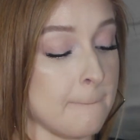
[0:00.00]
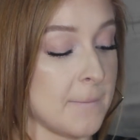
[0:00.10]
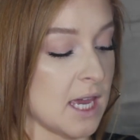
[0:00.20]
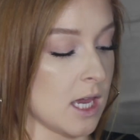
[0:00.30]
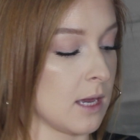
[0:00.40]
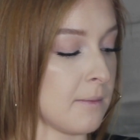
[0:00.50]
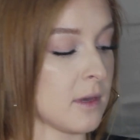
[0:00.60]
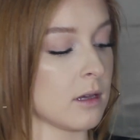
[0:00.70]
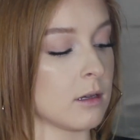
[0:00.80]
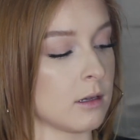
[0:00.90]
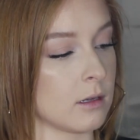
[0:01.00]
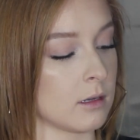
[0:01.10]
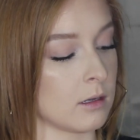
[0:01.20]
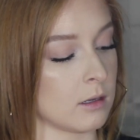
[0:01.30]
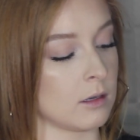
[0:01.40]
Beam,
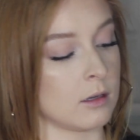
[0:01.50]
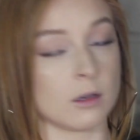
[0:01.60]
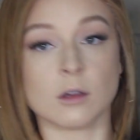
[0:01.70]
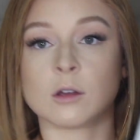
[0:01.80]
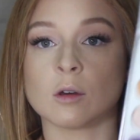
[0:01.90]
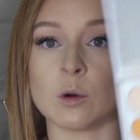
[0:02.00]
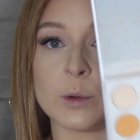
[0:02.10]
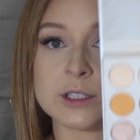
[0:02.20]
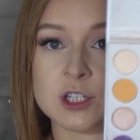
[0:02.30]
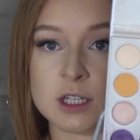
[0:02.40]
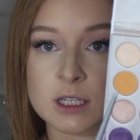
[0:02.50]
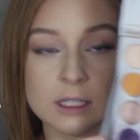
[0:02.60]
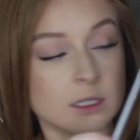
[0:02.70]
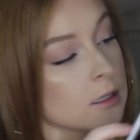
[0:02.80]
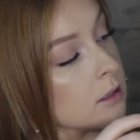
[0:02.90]
which
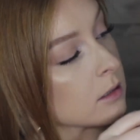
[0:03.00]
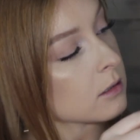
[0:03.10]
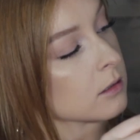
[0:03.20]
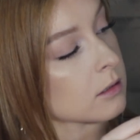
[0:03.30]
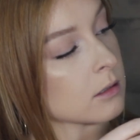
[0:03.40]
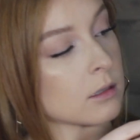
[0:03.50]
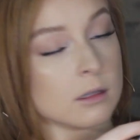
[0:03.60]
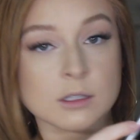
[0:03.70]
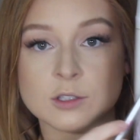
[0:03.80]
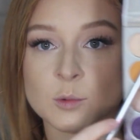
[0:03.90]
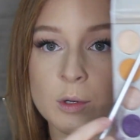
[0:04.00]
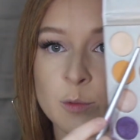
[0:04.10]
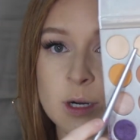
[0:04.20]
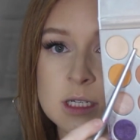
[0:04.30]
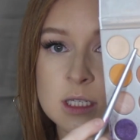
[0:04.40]
is this one
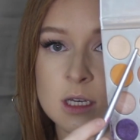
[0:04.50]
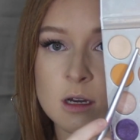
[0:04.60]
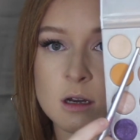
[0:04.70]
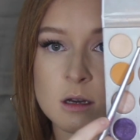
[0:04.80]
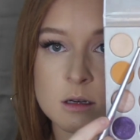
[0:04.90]
right here.